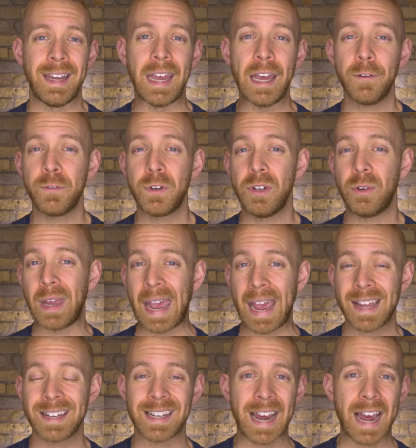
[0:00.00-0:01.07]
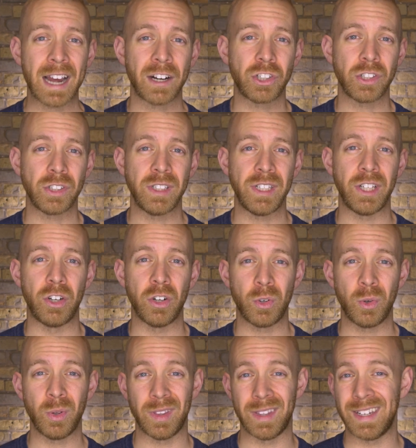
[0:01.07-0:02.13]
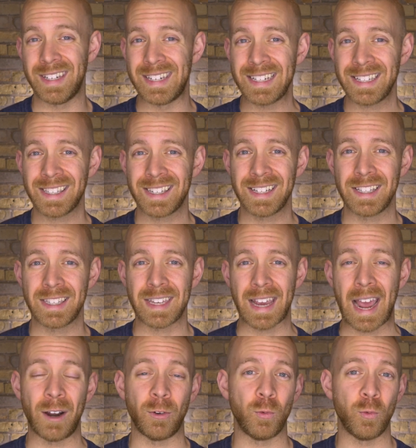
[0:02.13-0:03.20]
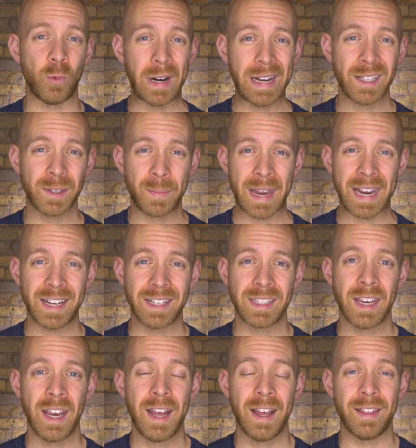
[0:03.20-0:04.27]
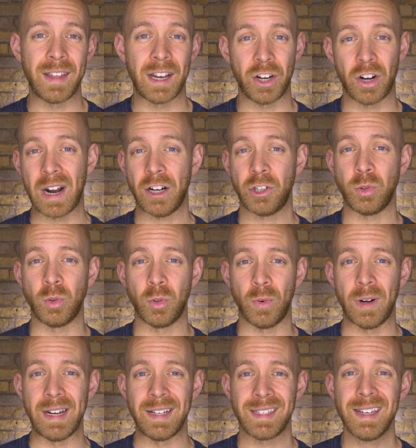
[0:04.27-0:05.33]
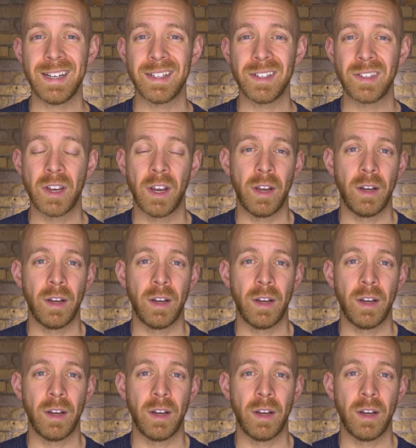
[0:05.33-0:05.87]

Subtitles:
If you can't actually go the distance at race pace that your actual race is,